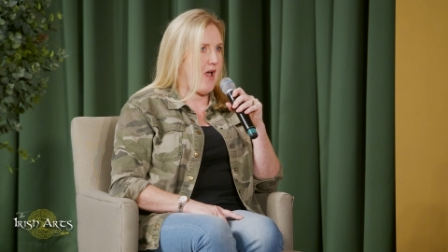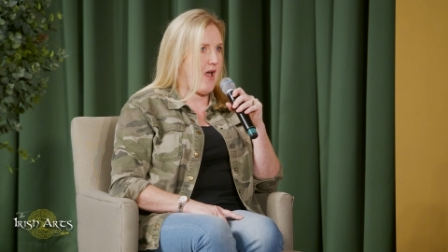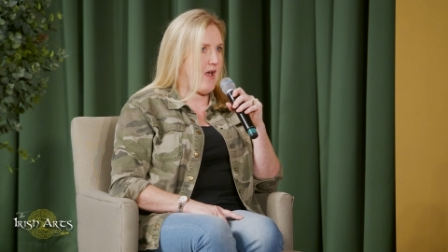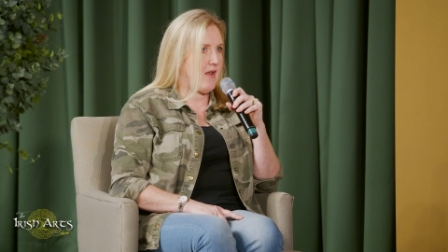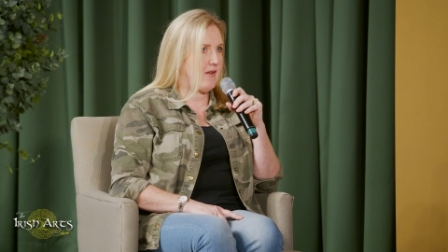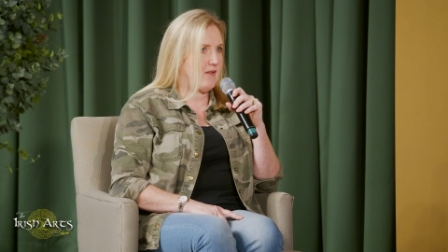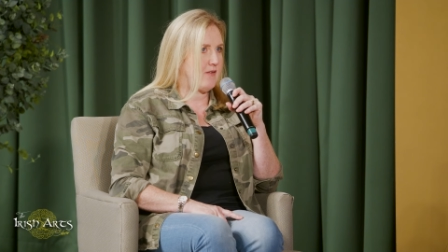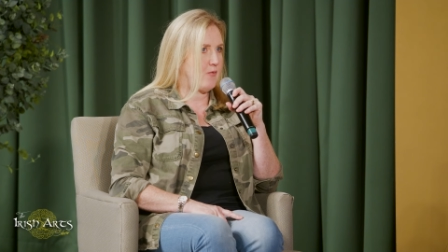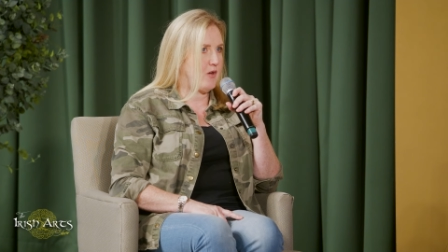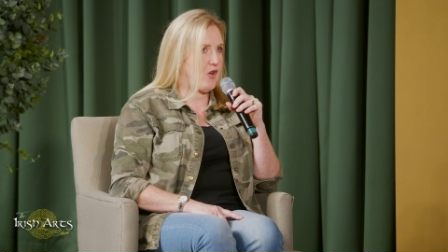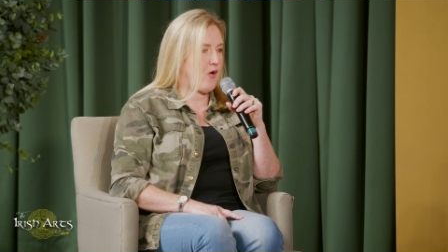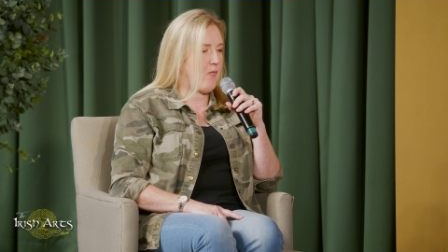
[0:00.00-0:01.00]
And
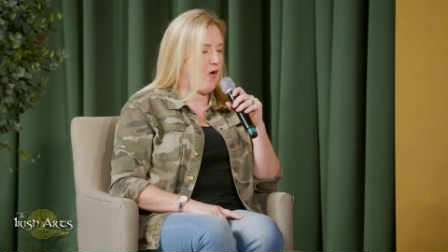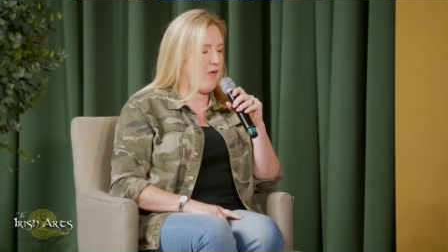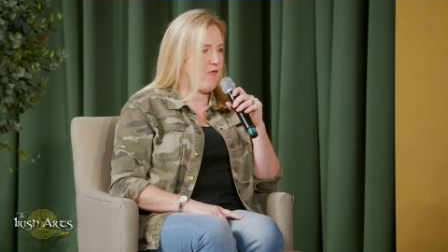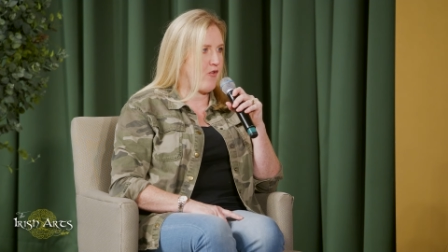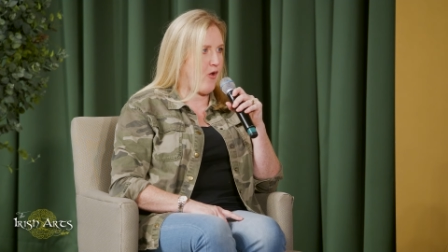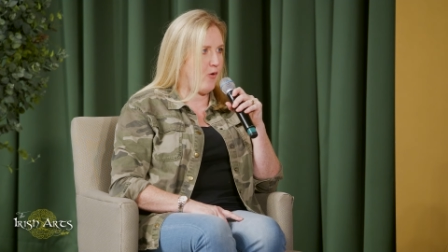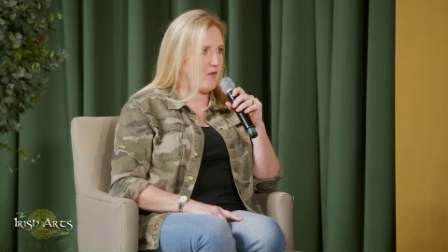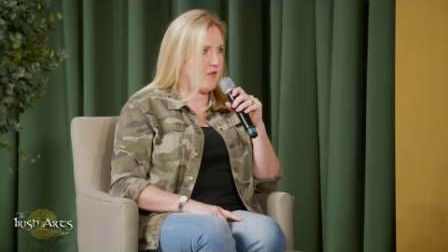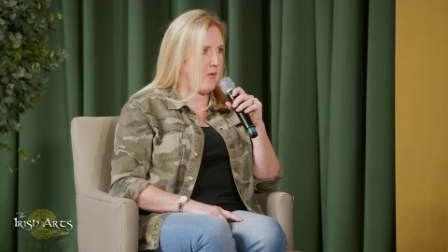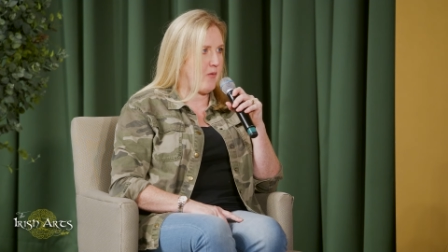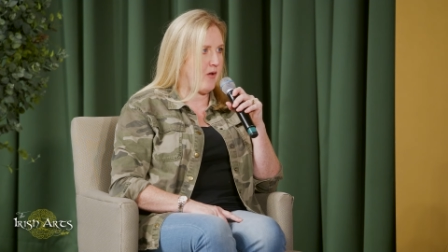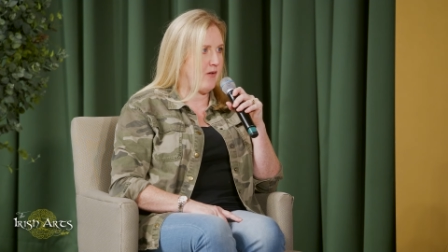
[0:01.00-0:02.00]
we'd come home for the whole
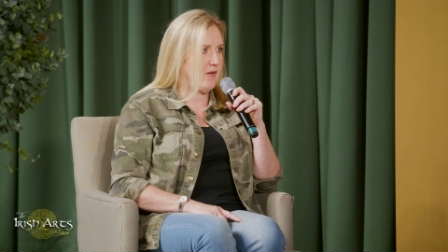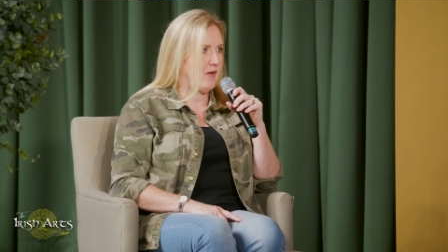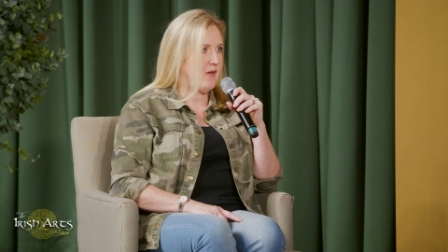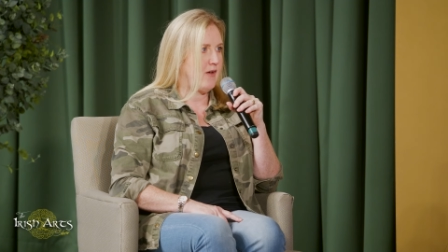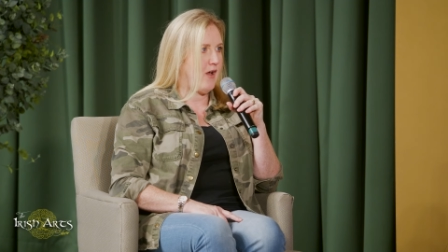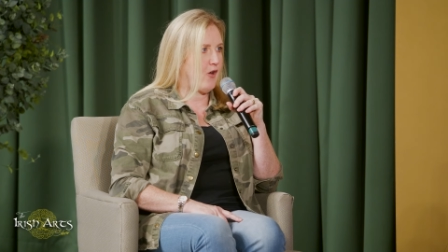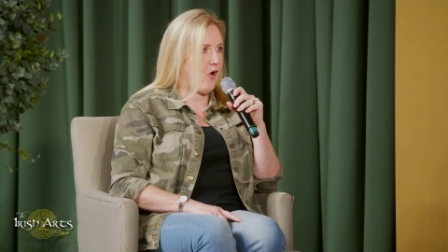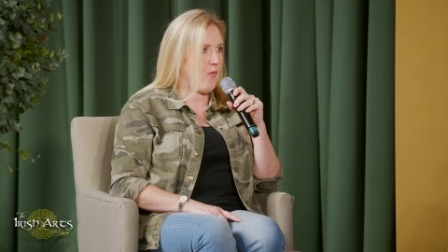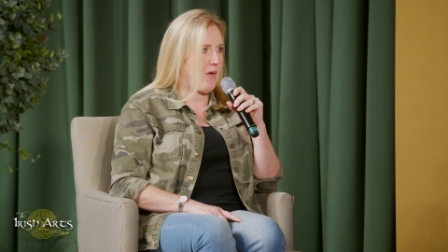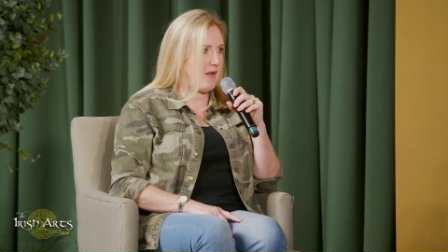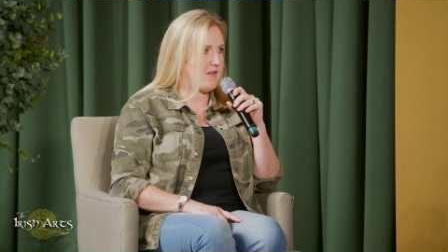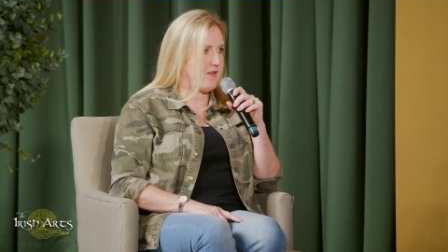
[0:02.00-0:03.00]
summer, and
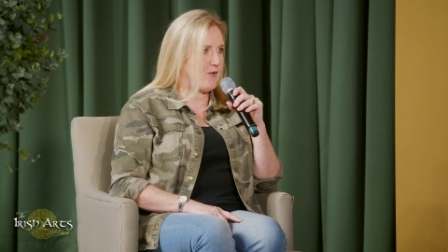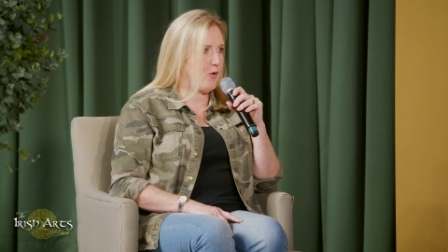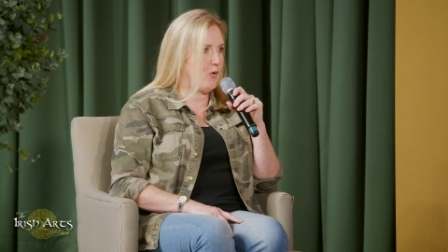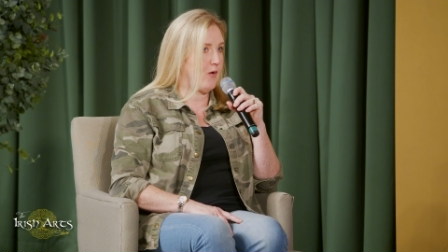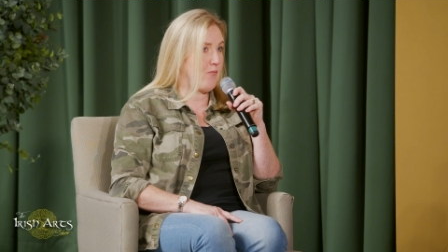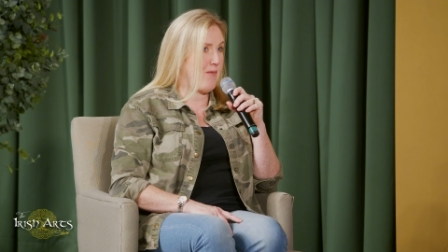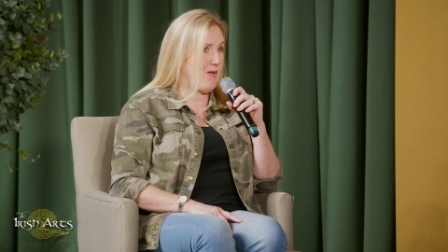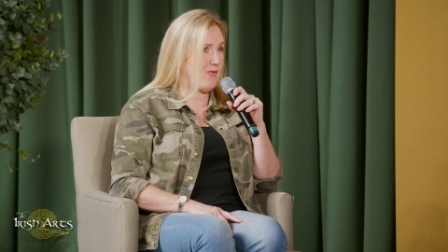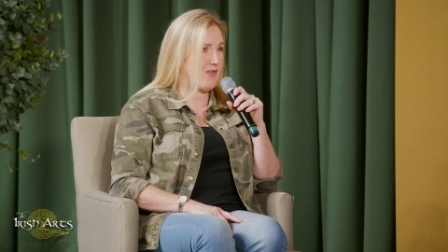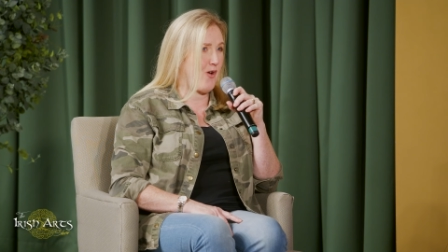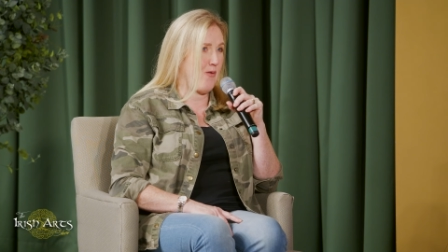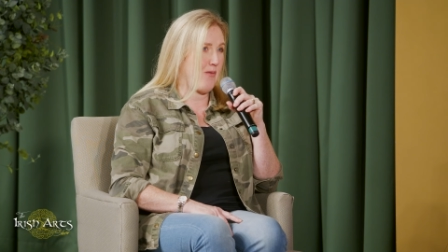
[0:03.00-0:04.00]
going back to school. Maybe it
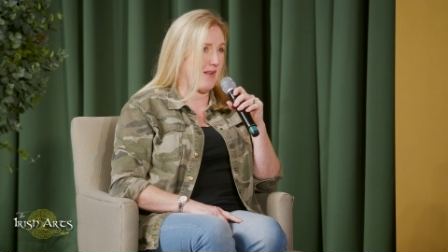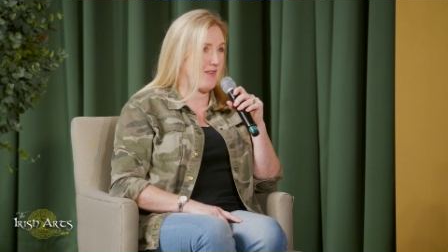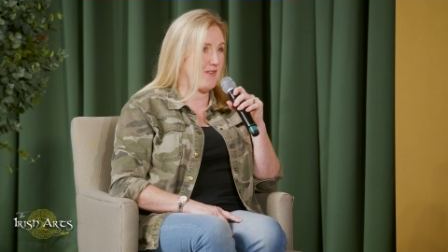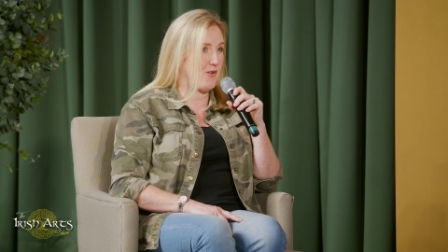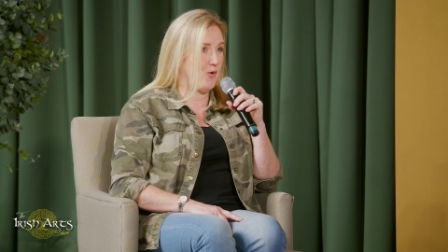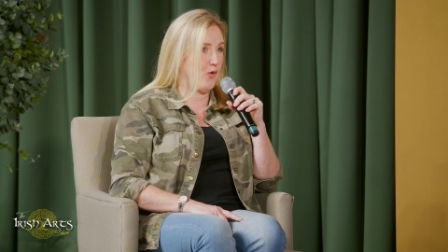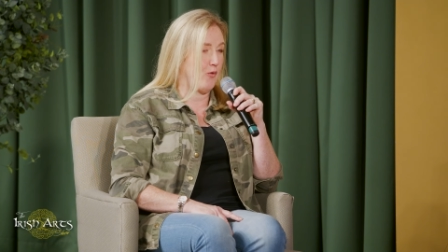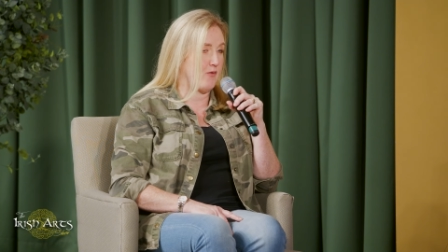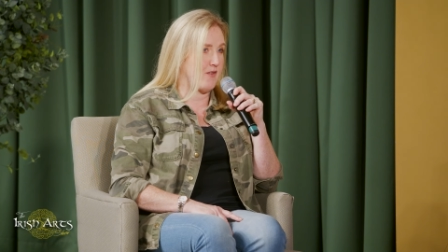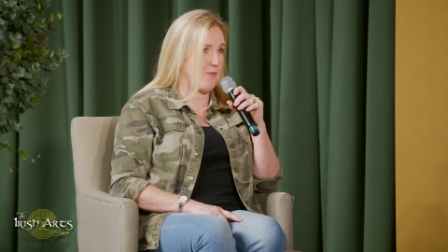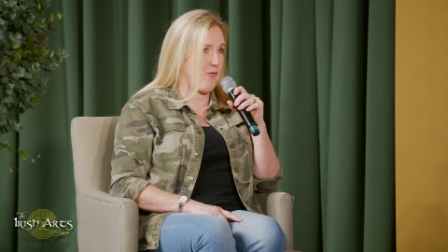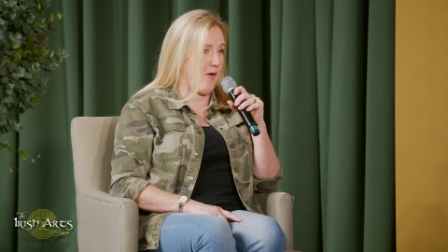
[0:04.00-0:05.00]
was going back to school that
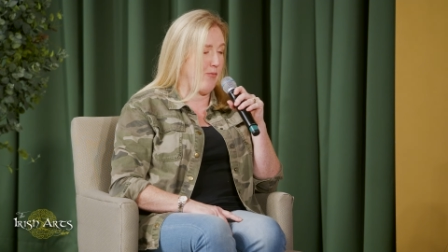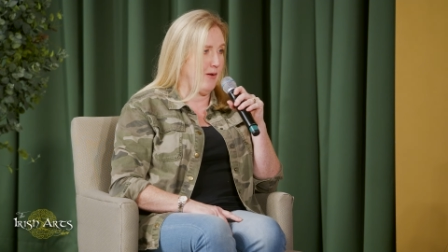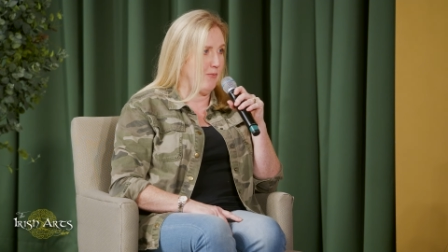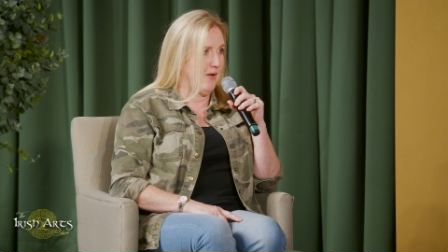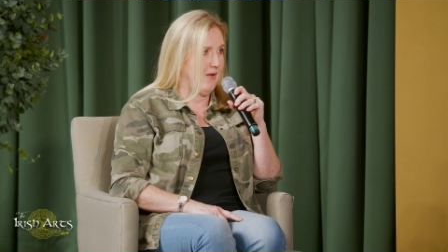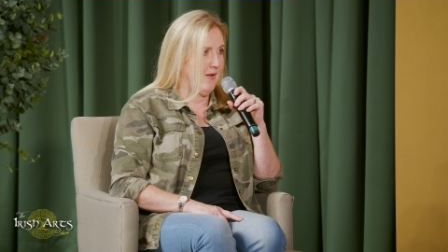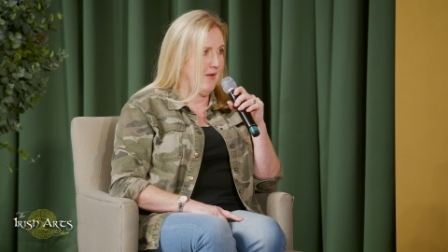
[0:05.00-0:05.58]
was the problem,